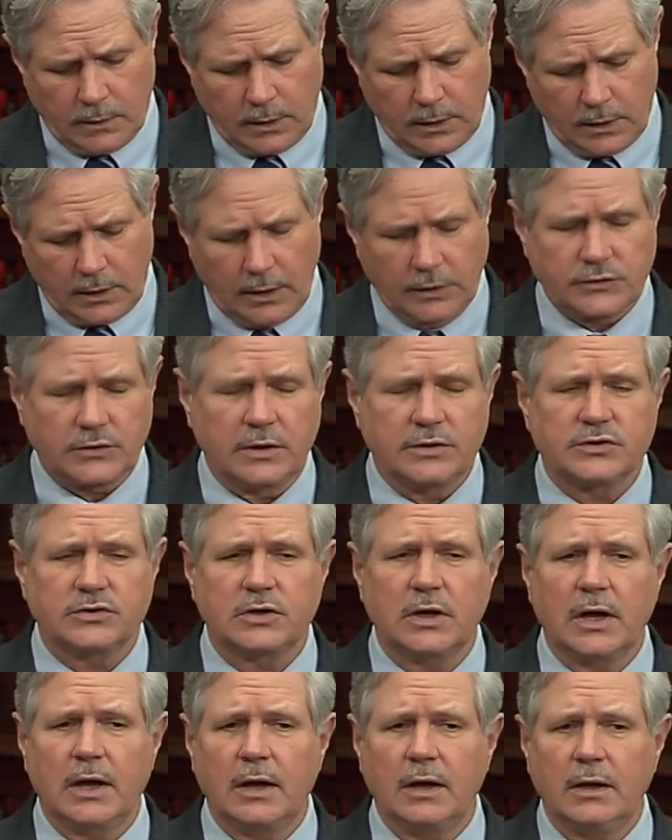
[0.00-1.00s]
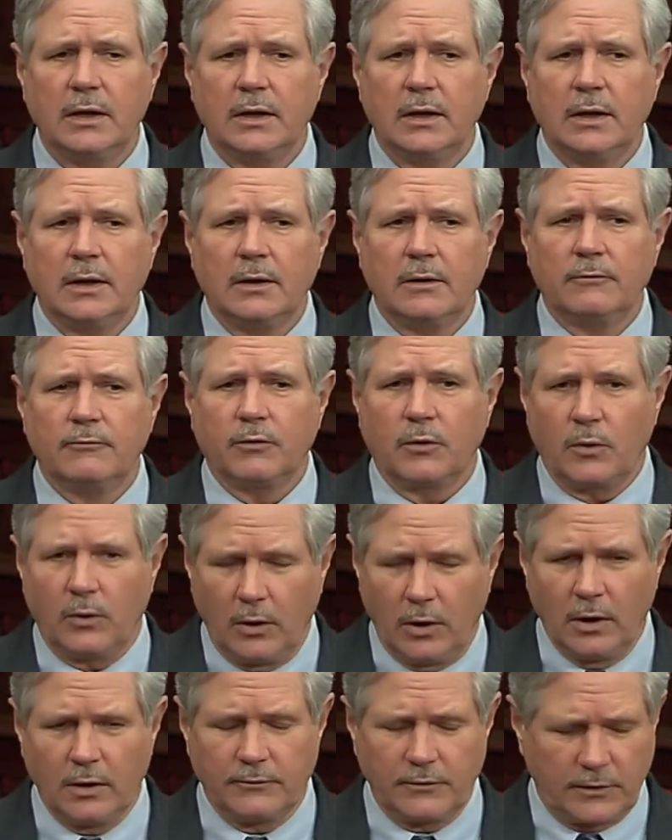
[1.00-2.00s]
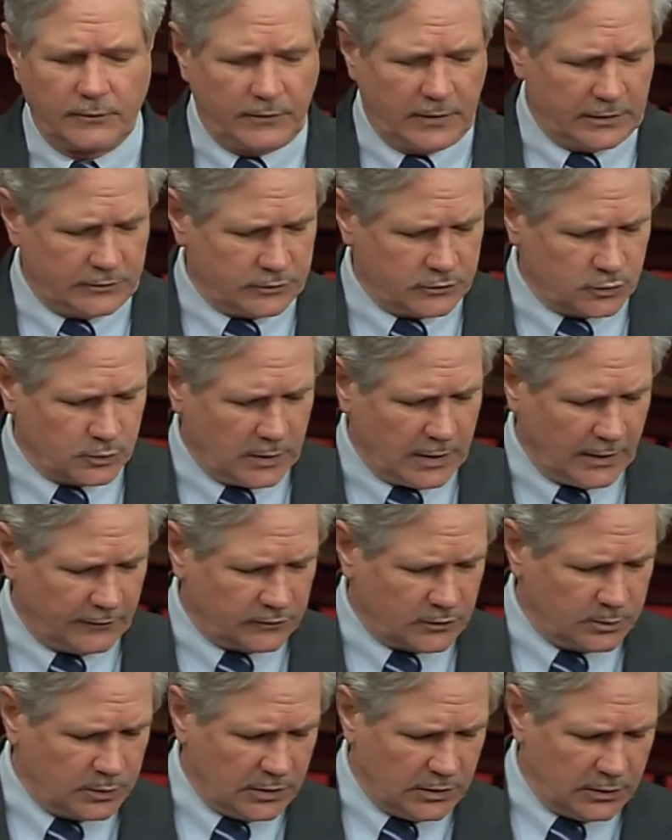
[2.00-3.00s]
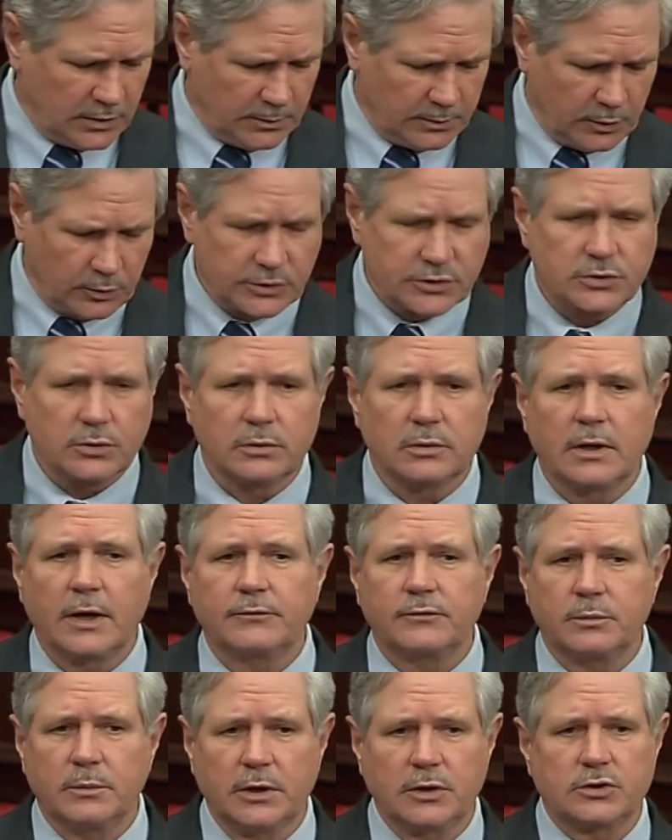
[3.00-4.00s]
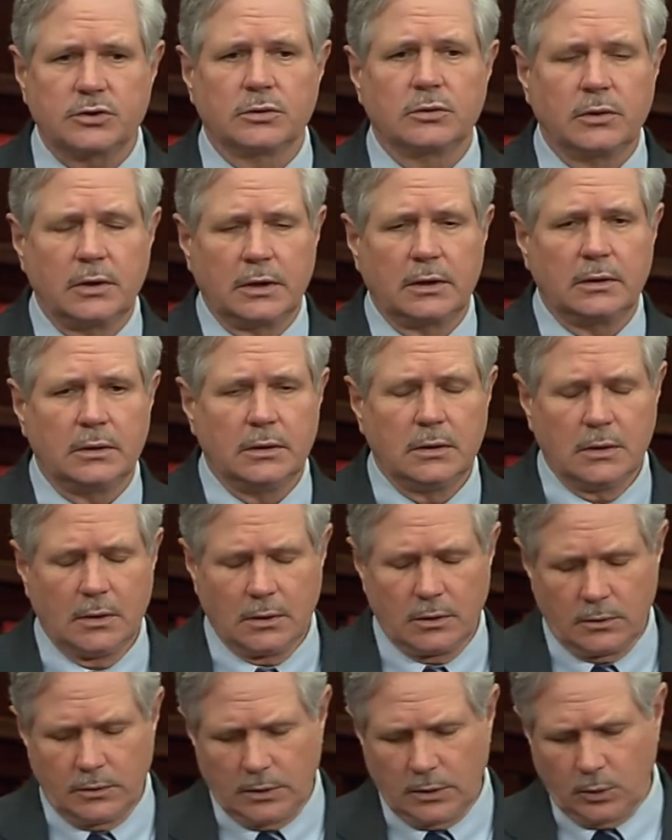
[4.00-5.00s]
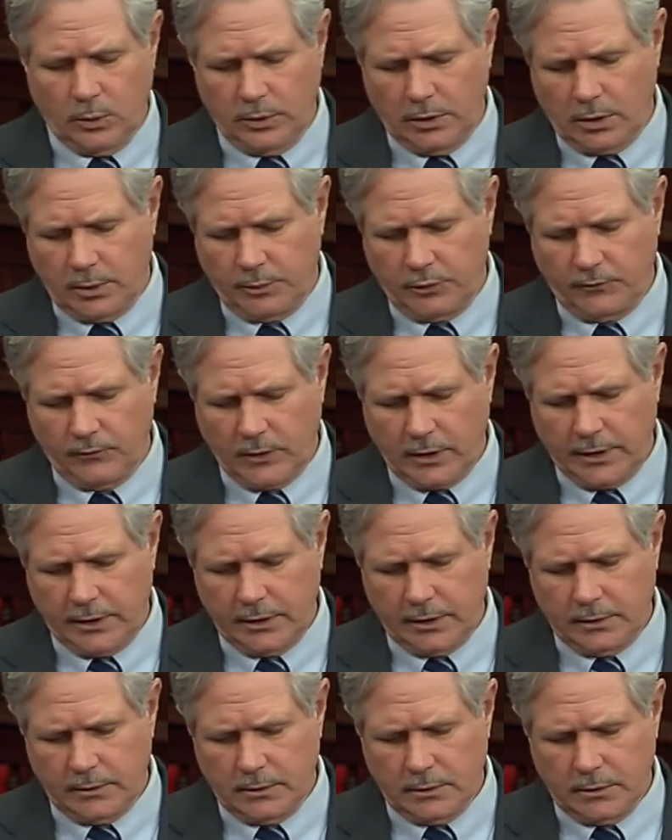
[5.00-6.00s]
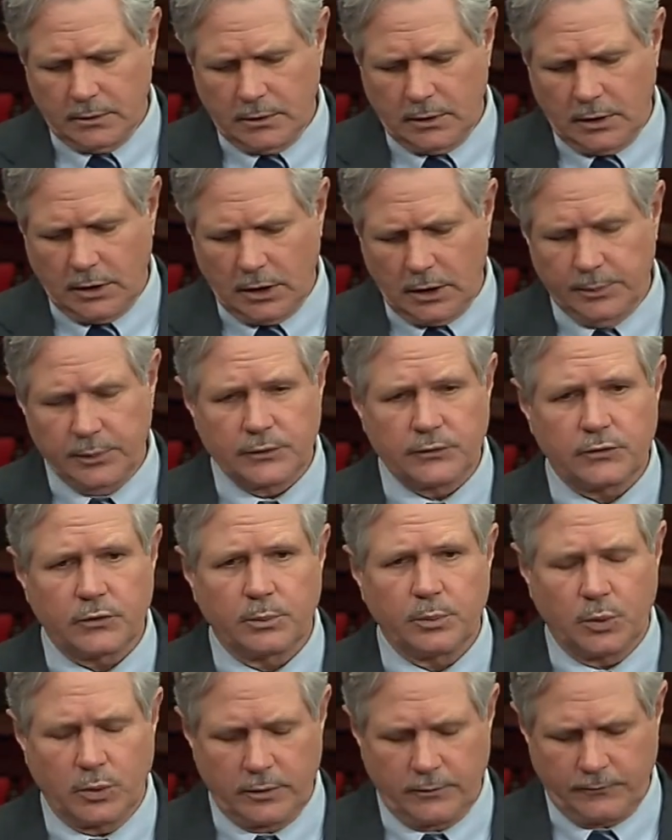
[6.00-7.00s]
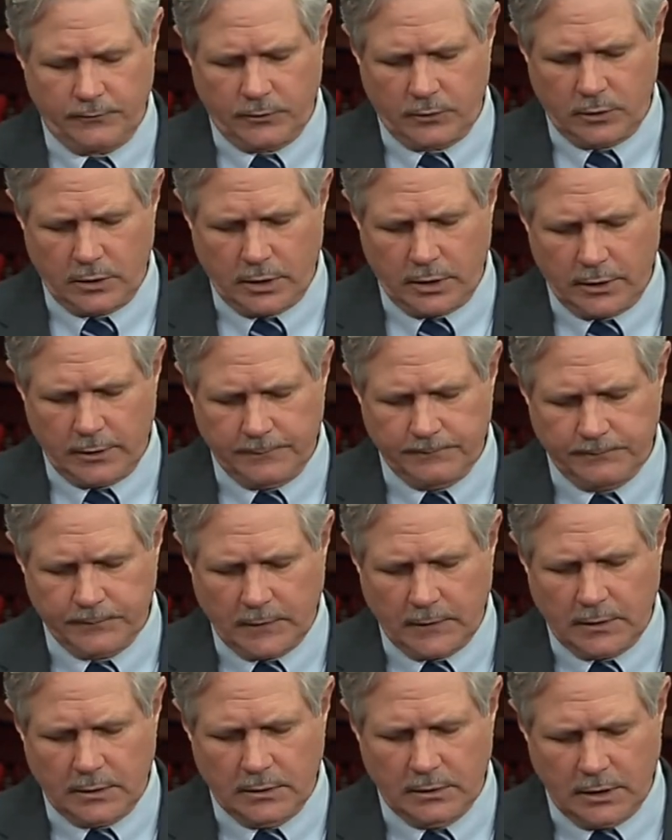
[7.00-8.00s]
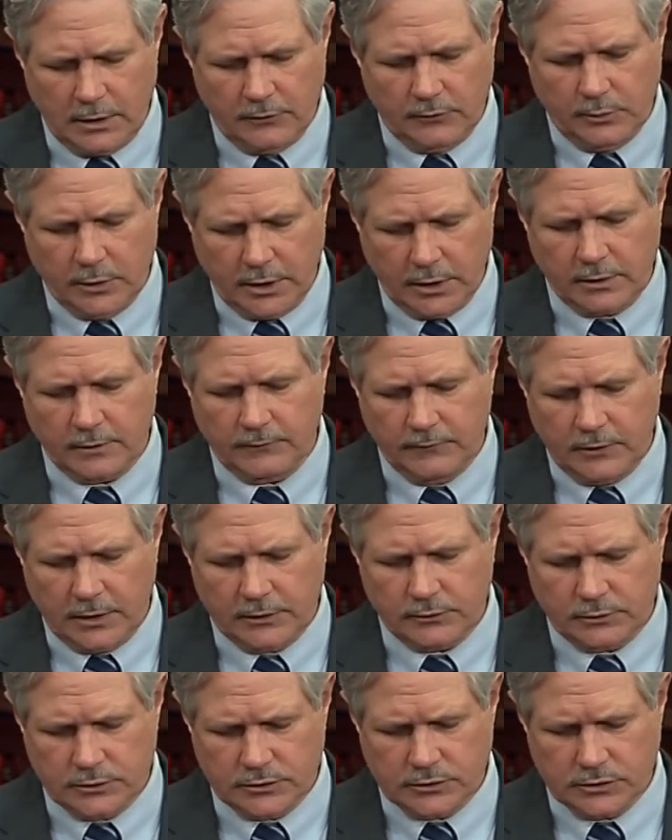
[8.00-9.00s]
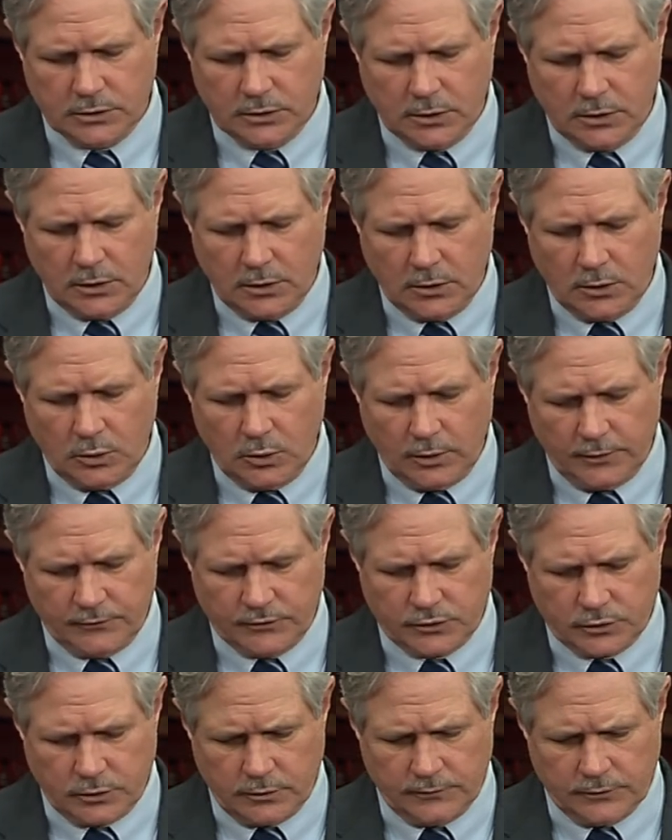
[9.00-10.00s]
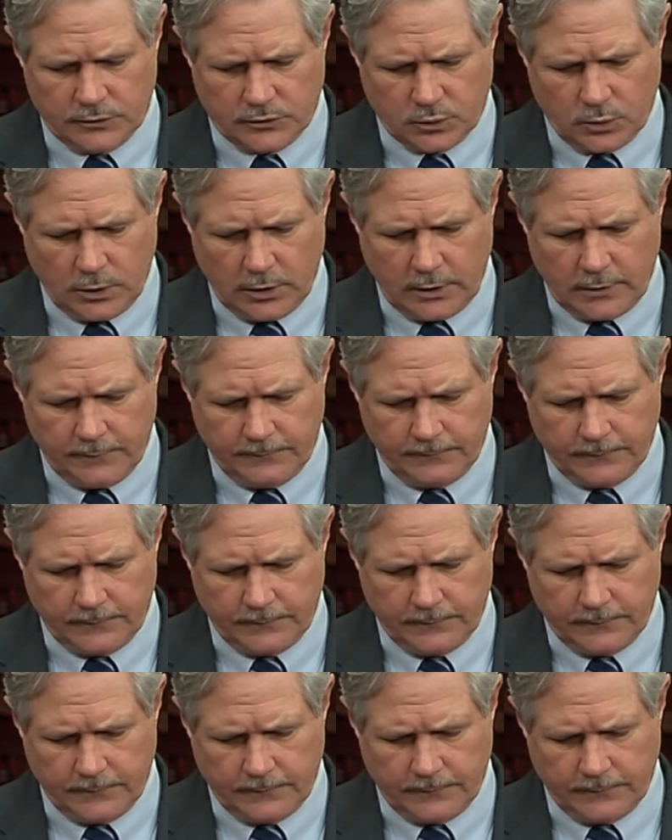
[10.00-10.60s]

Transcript: as I say, for all of our veterans, we have to be there, but we certainly have to make sure then that we are providing help and support for our Native American veterans who have served as well.